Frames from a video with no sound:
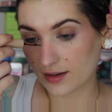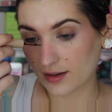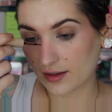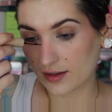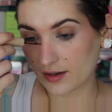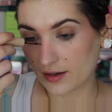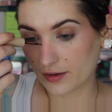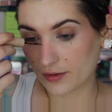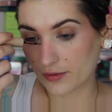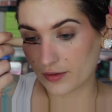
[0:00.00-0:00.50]
I
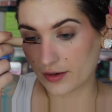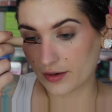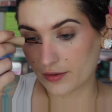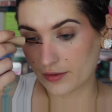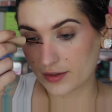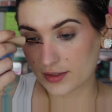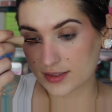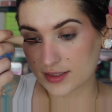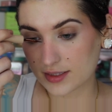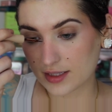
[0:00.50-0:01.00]
don't
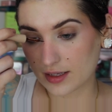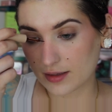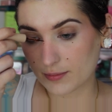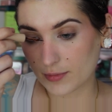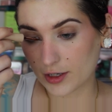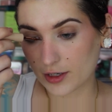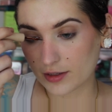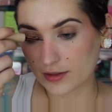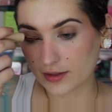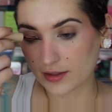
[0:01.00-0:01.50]
notice them
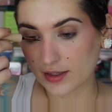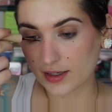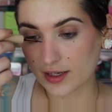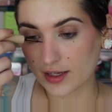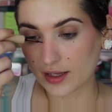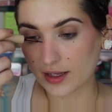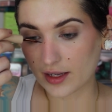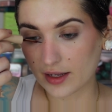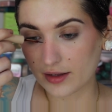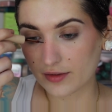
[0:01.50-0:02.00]

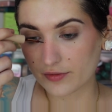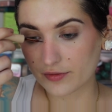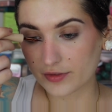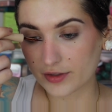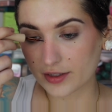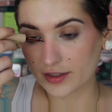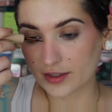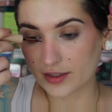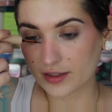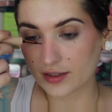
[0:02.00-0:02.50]
hardly
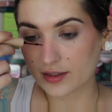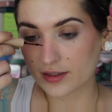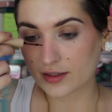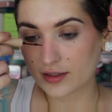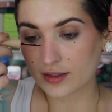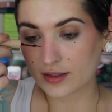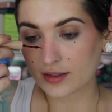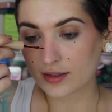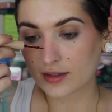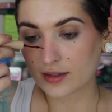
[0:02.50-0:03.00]
ever.
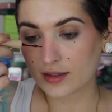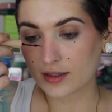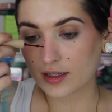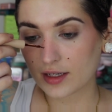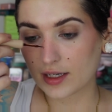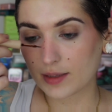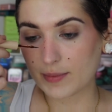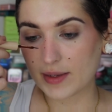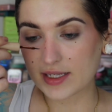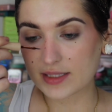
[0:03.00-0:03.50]

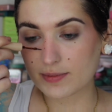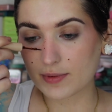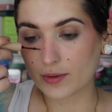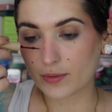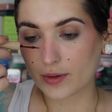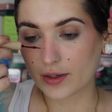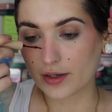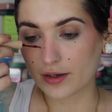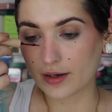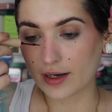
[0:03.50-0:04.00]
And it makes me
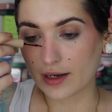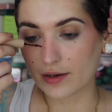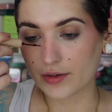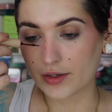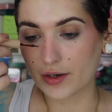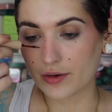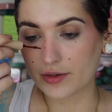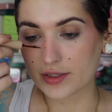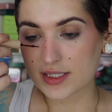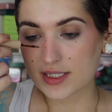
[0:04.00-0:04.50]
wonder how
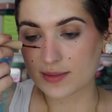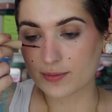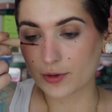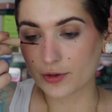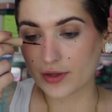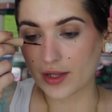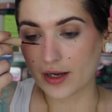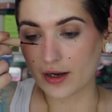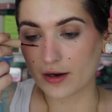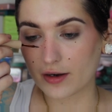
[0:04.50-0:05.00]

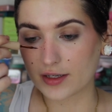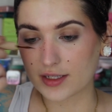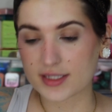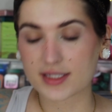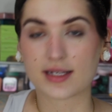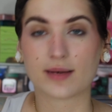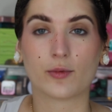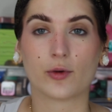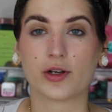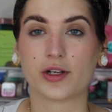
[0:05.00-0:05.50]
noticeable they are to
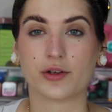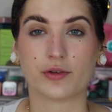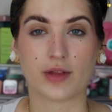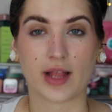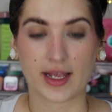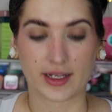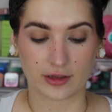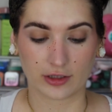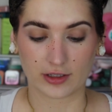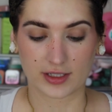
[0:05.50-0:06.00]
someone who
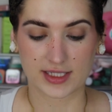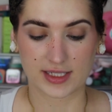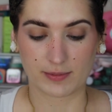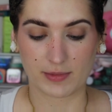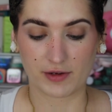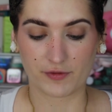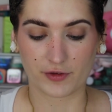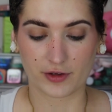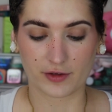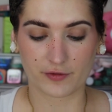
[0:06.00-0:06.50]
like looks at
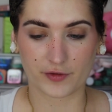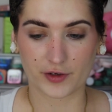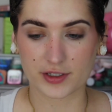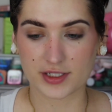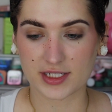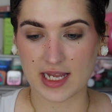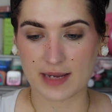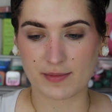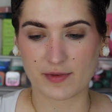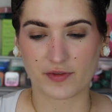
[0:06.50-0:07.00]
me for the
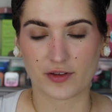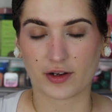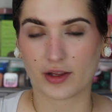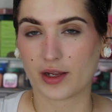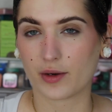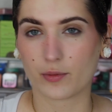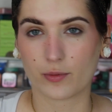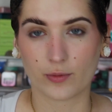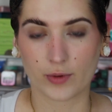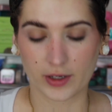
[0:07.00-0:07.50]
first time if they're
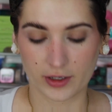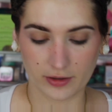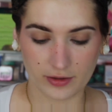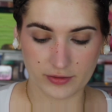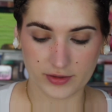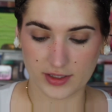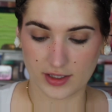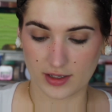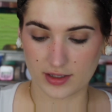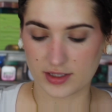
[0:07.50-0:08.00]
like, what are
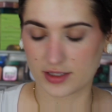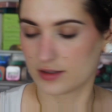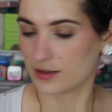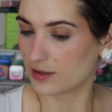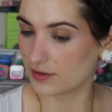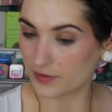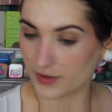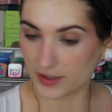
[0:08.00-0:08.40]
those dots on her